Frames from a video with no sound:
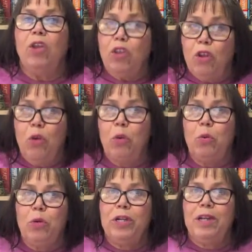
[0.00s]
you
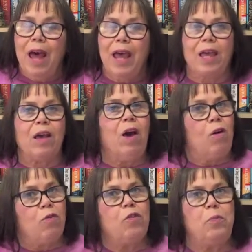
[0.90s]
would like
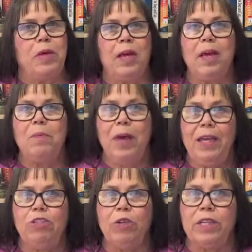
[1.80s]
for being a
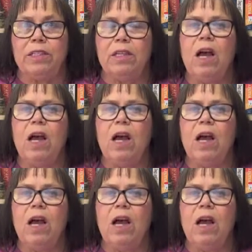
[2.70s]
patron.